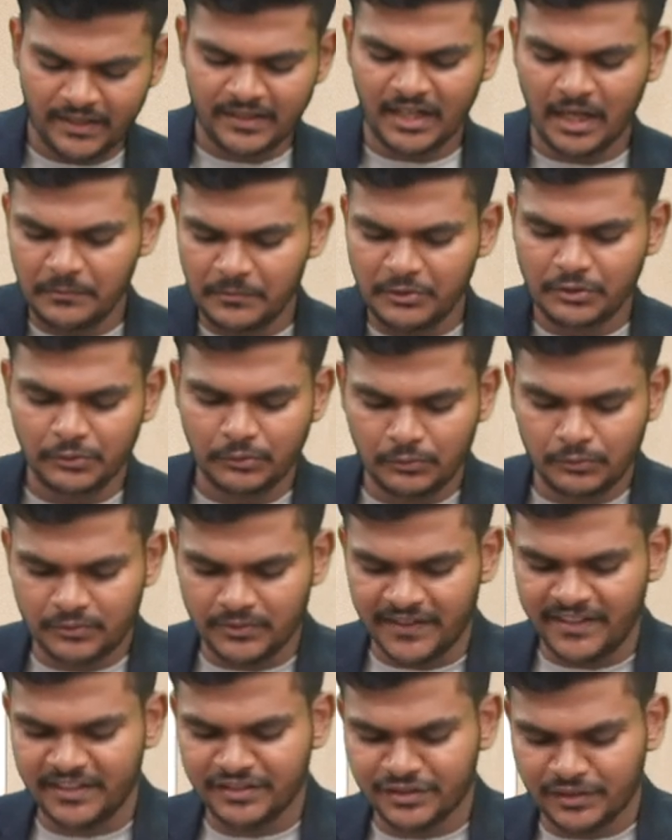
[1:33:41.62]
it comes to
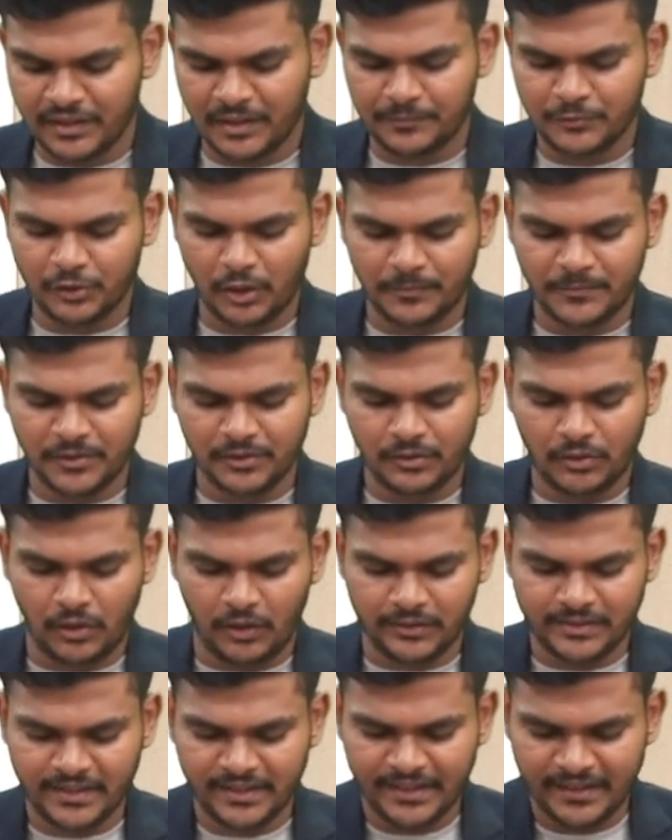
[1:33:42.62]
traditional absorption
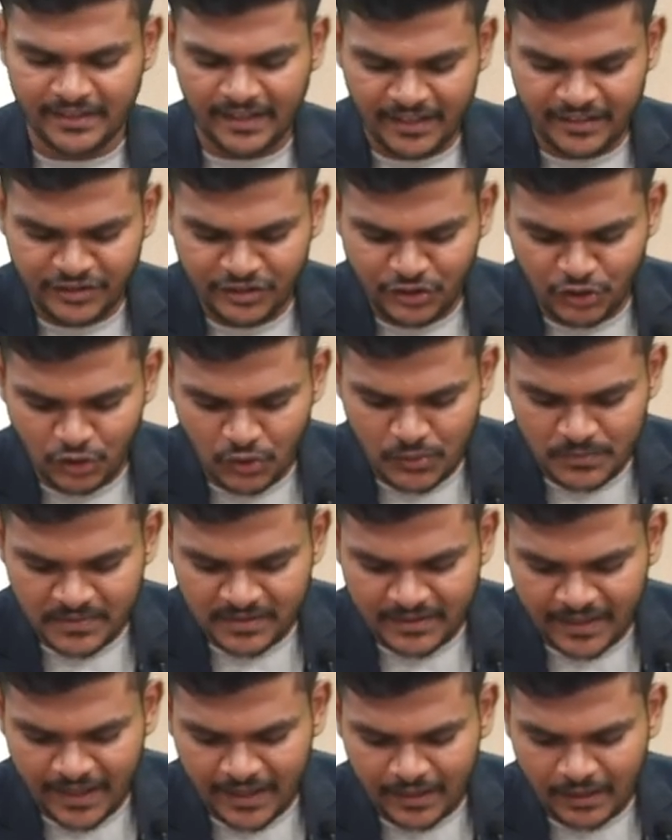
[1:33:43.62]
costing, it assumes
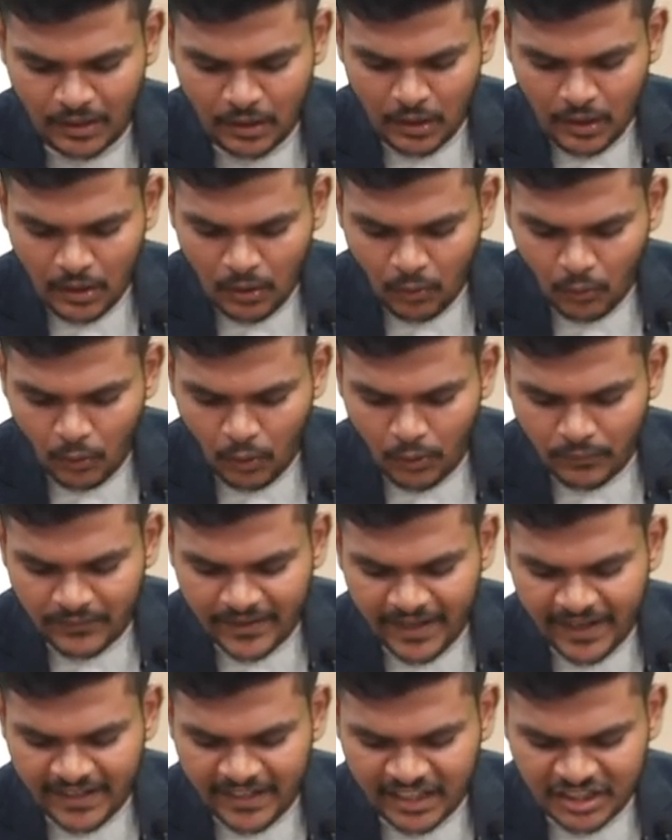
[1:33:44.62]
that
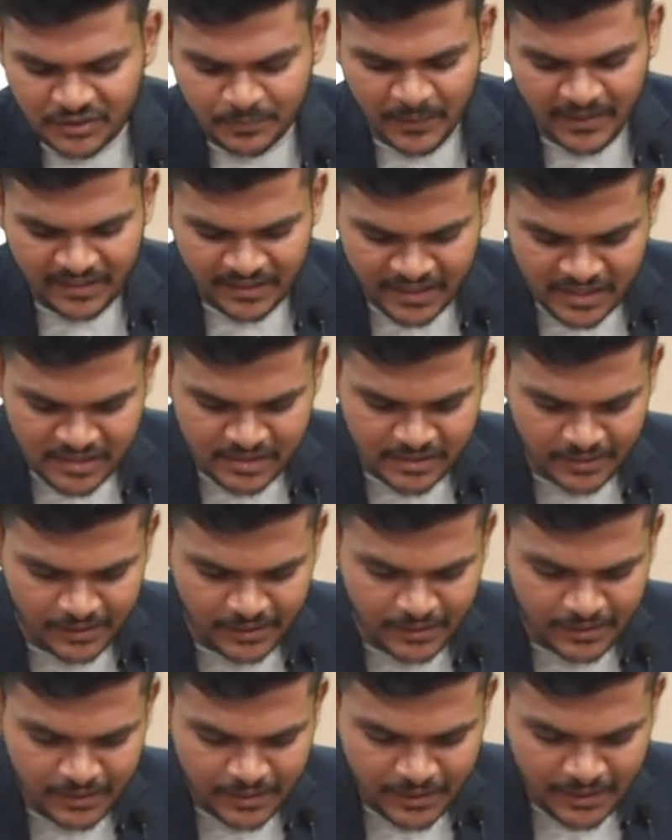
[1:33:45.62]
overhead
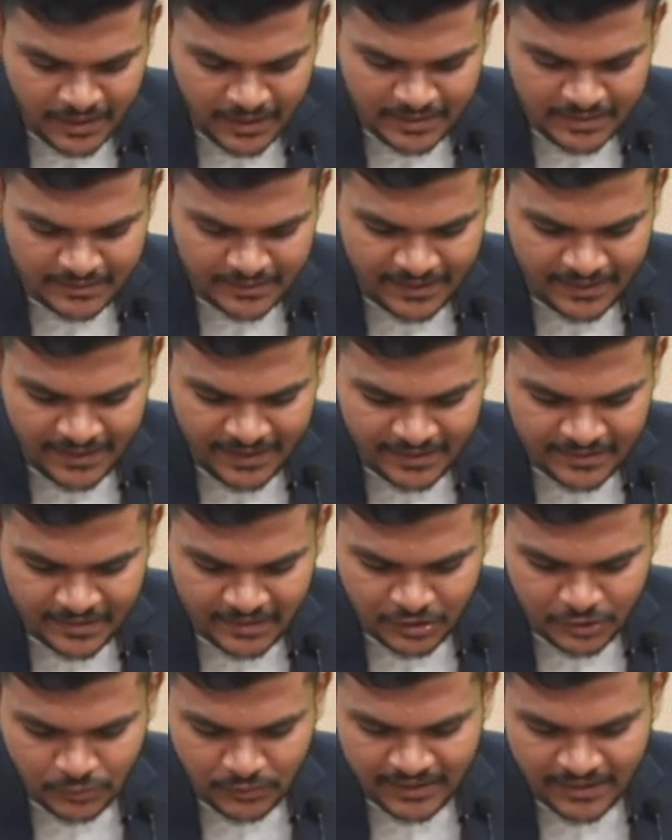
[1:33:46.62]
expenditure is
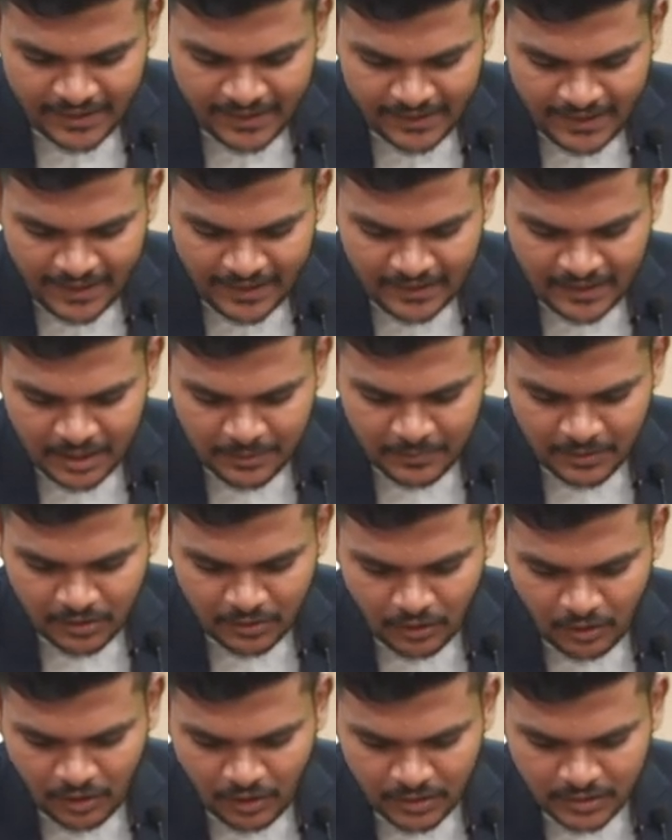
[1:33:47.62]
related to direct labor
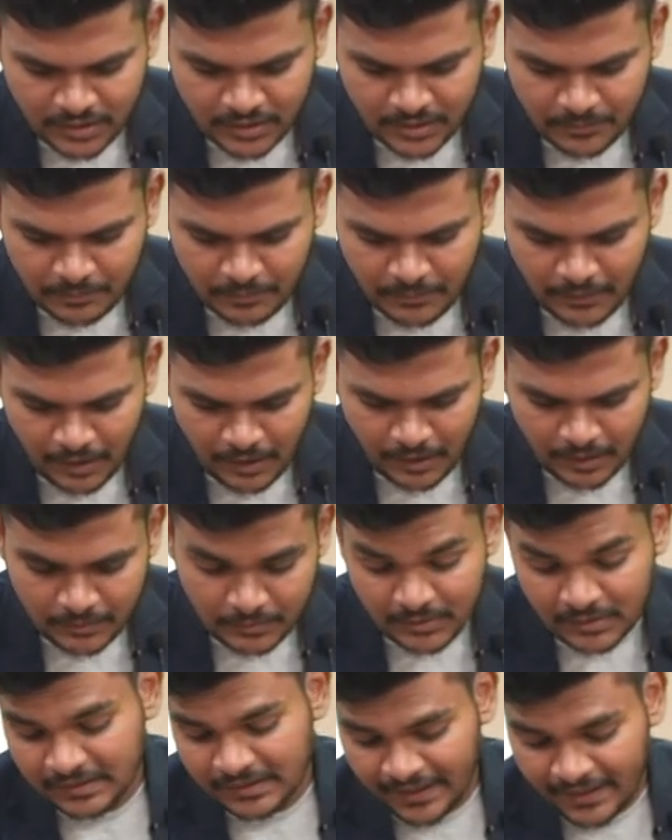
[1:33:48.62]
cost,
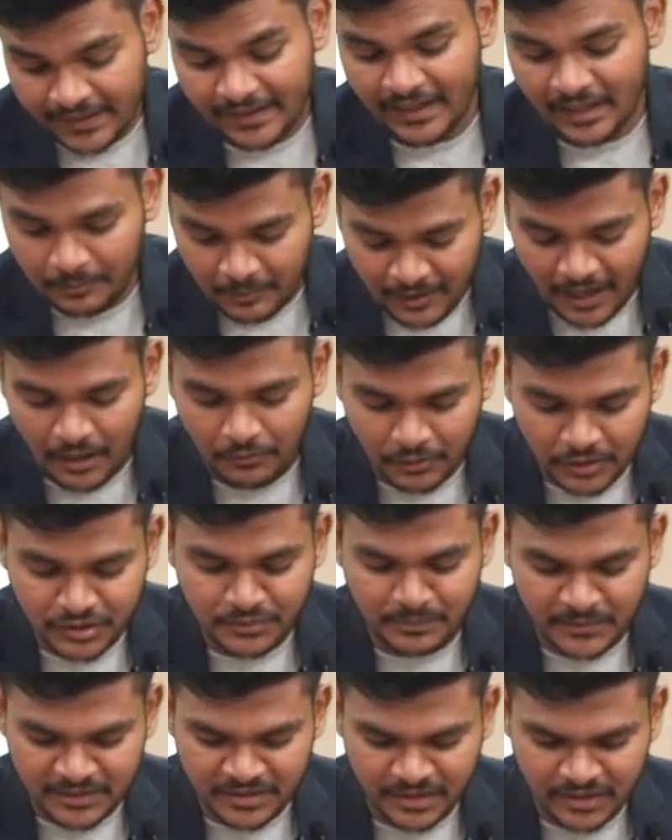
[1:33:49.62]
direct labor hours,
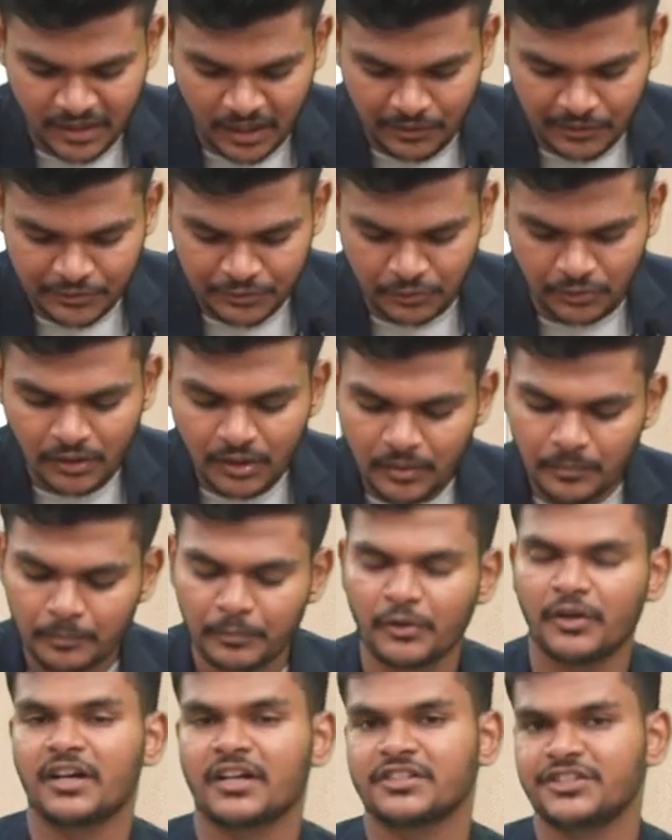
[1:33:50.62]
machine hours, or
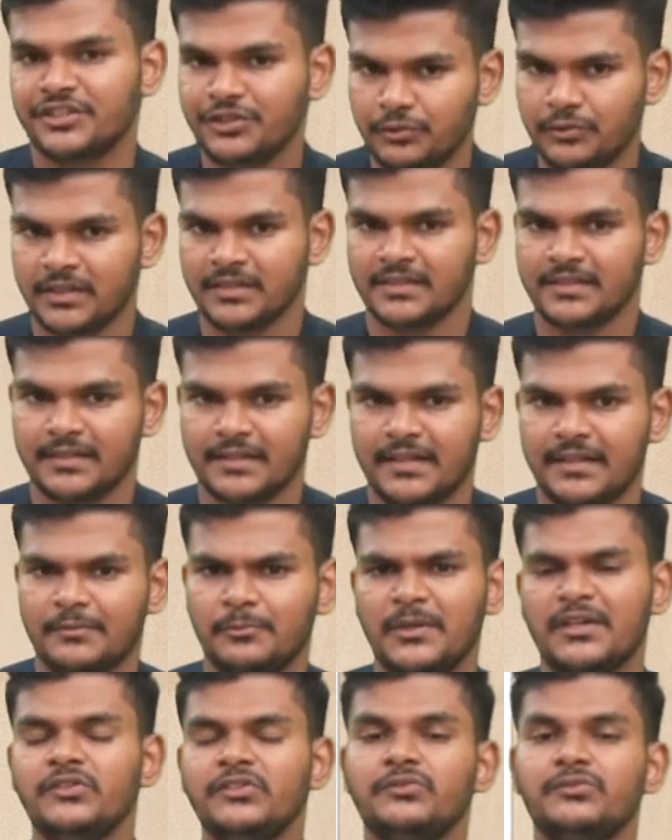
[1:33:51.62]
production units, isn't it?
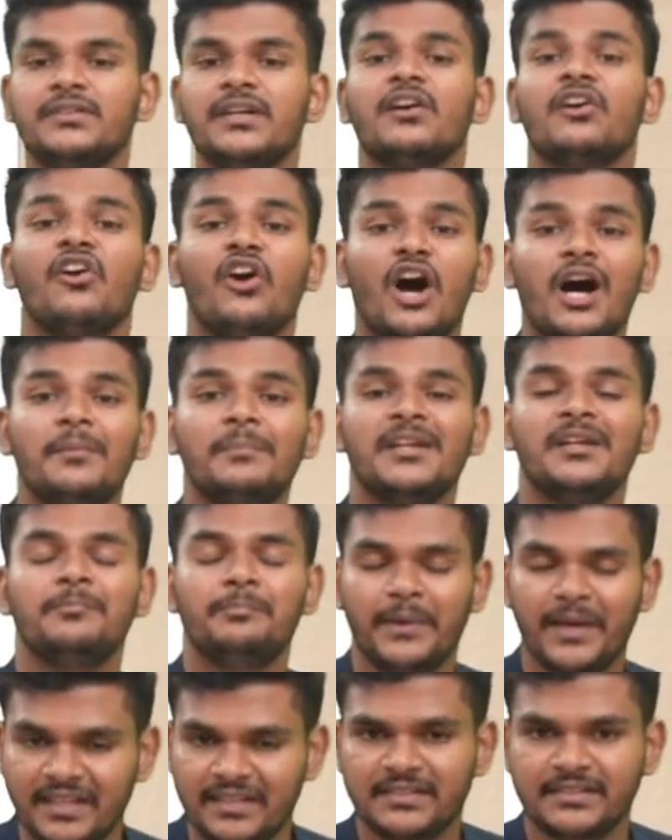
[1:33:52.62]
We use a common
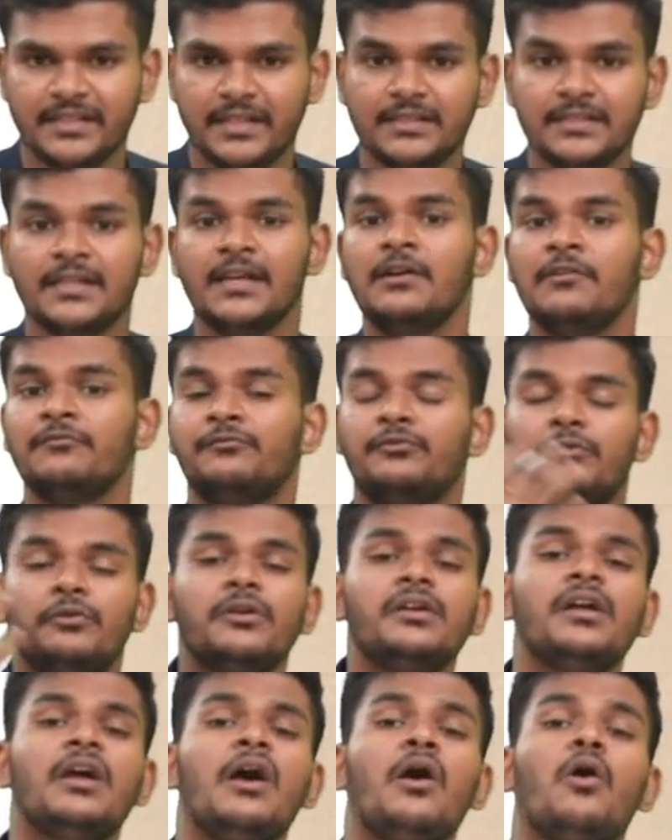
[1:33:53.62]
basis
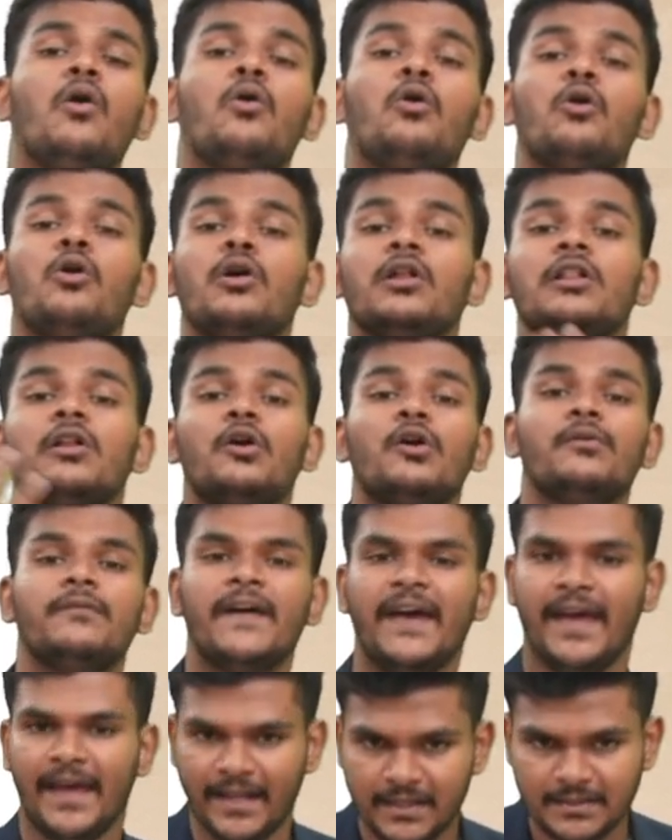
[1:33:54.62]
for all
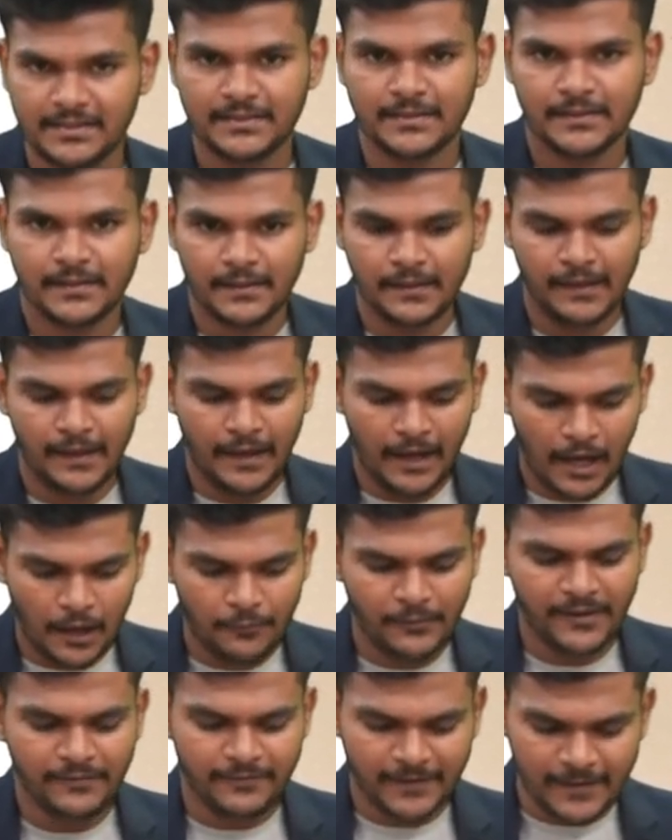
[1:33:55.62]
overheads.
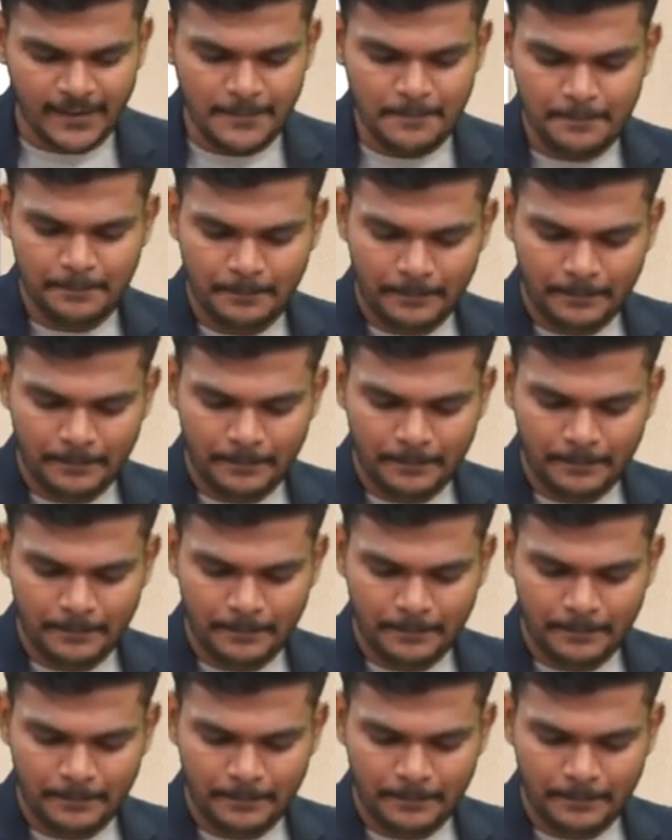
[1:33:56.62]
However,